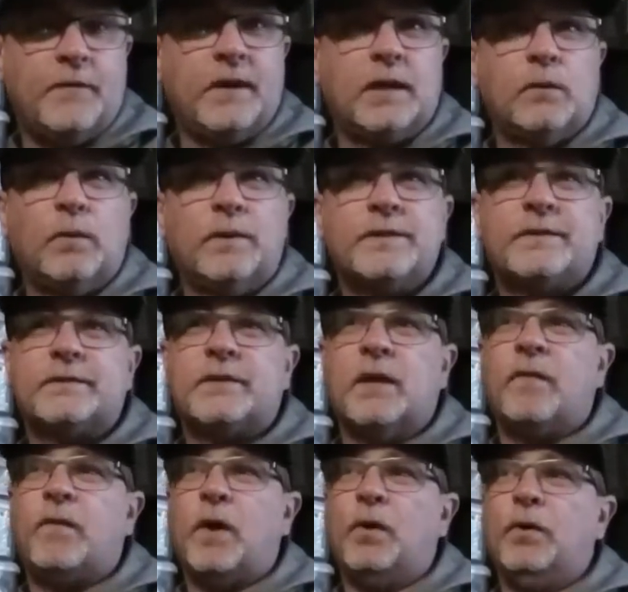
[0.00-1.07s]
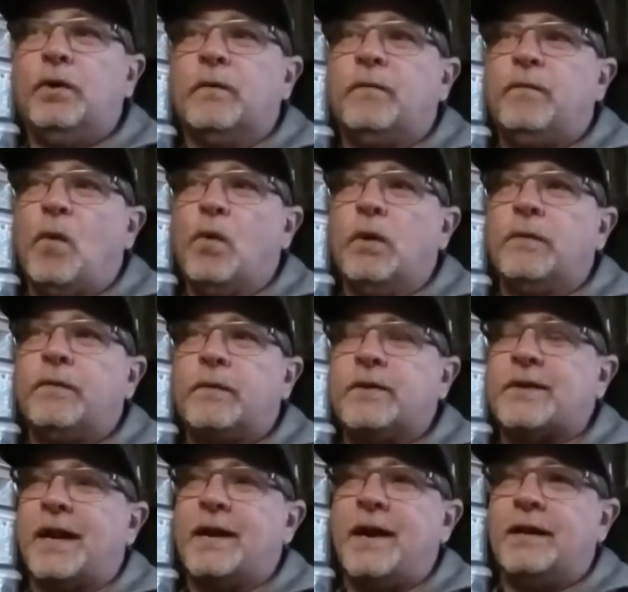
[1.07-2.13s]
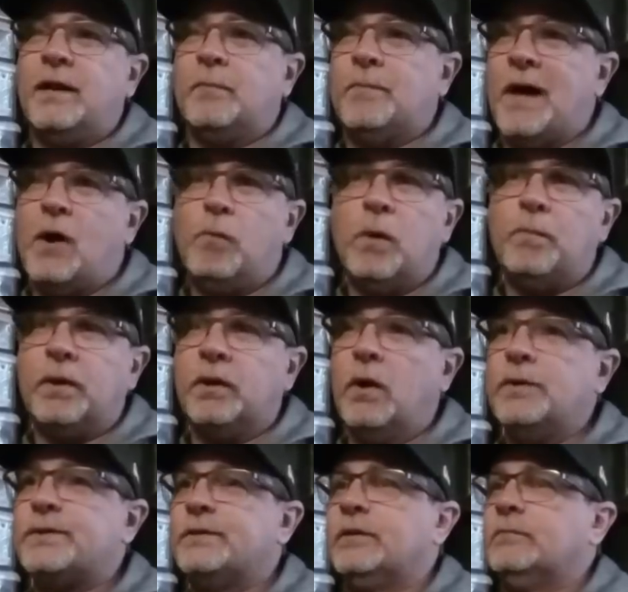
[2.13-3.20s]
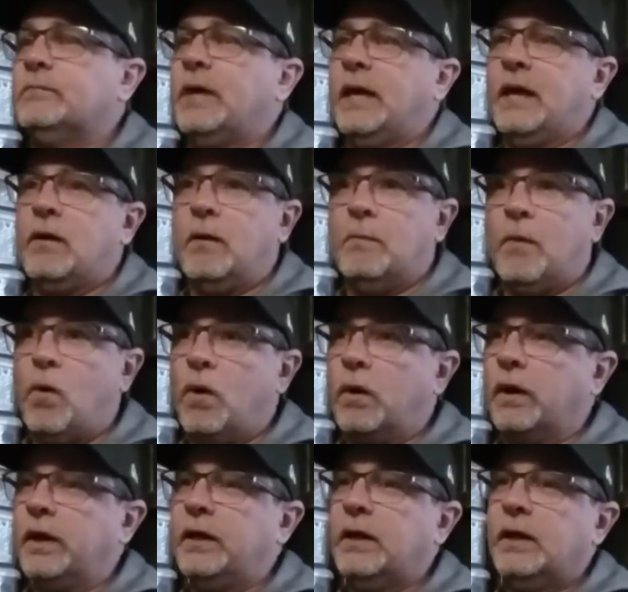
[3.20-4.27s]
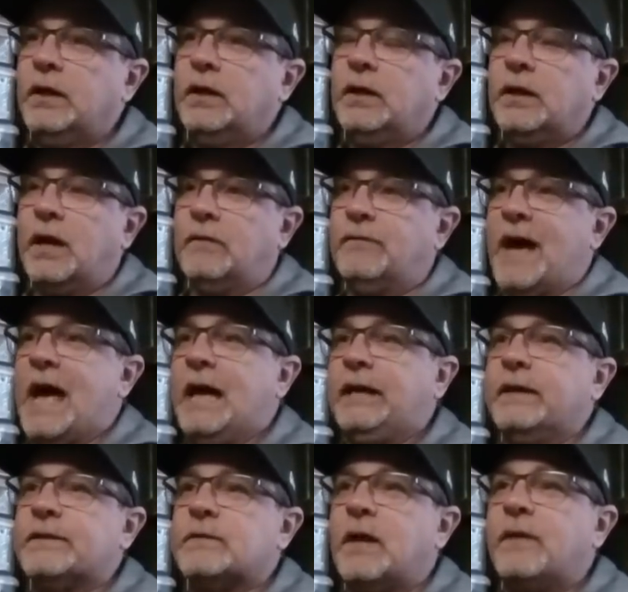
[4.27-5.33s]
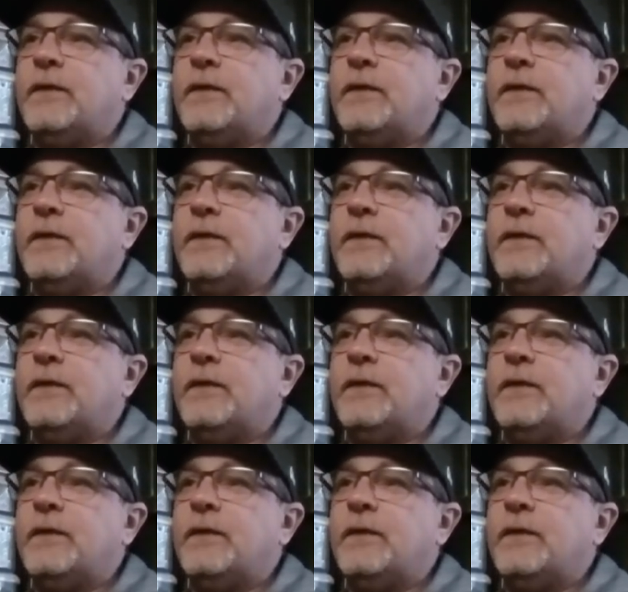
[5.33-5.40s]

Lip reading: I think it was the 3rd or 4th, because I got an albopilosum, a hamori, a vagans.